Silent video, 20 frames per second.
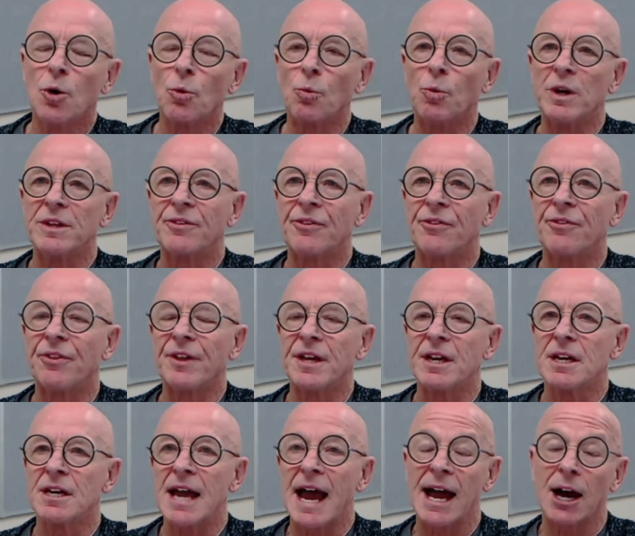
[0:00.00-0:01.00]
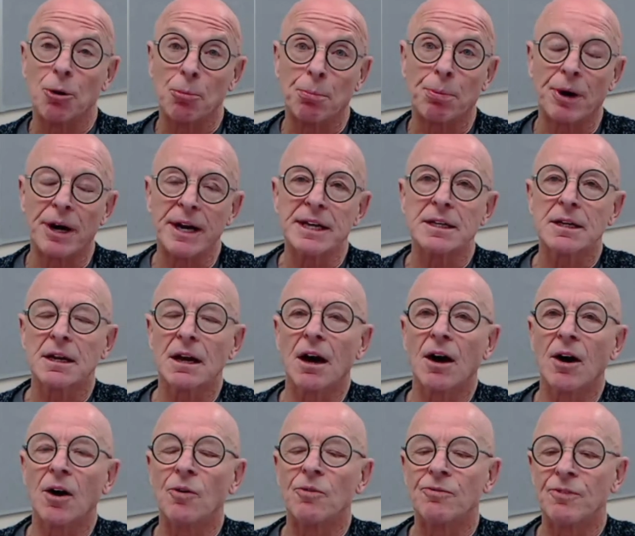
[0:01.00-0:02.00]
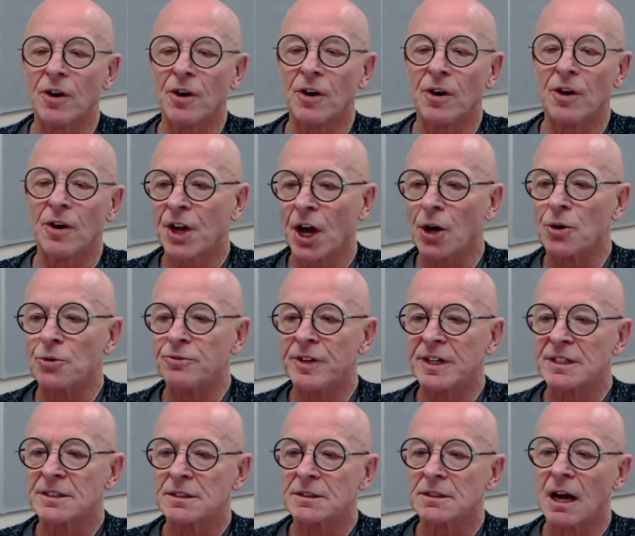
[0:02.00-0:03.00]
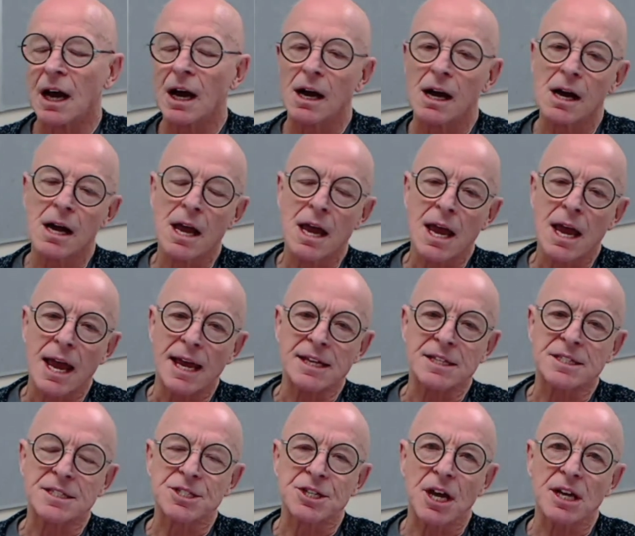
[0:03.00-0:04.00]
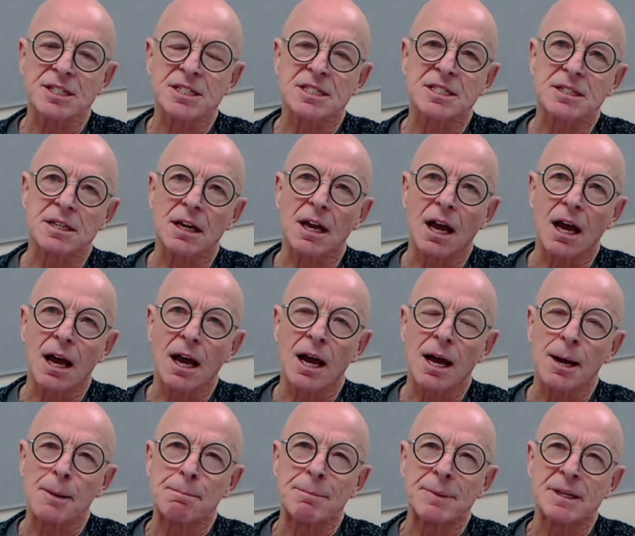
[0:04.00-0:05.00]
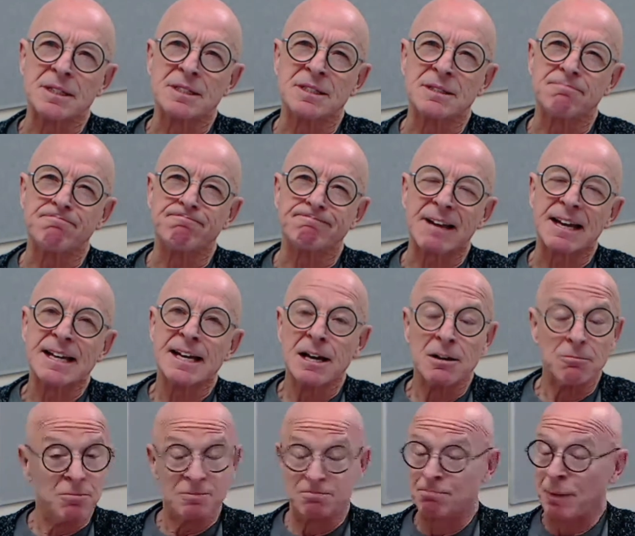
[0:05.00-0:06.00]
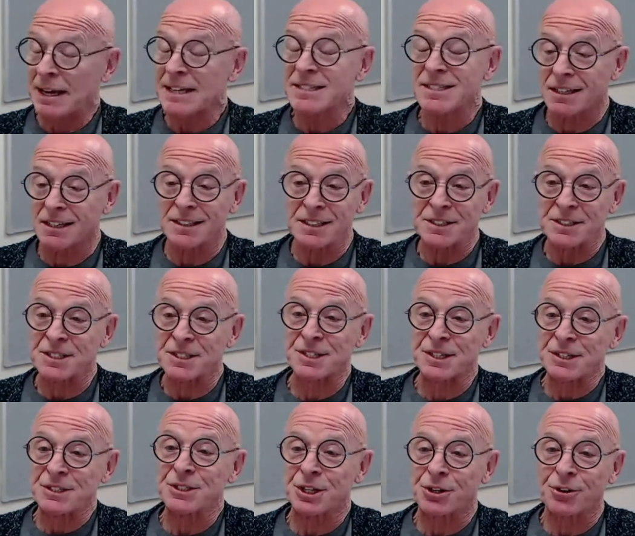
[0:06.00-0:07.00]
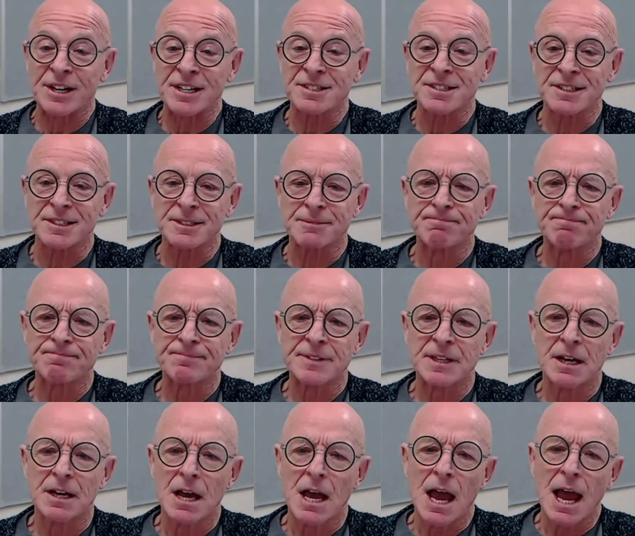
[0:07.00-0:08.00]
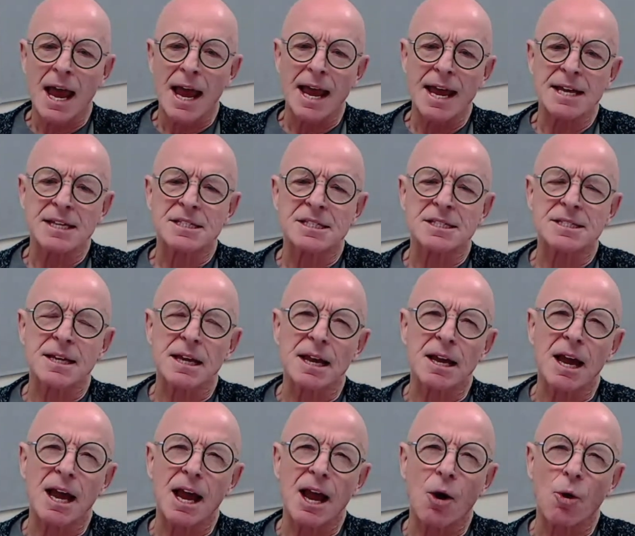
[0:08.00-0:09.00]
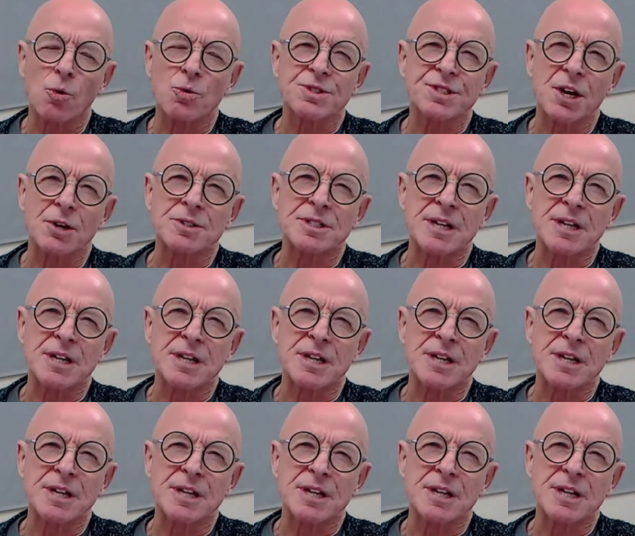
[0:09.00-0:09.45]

with the outbreak of, of COVID. It's just um, basically disintegrated. It's also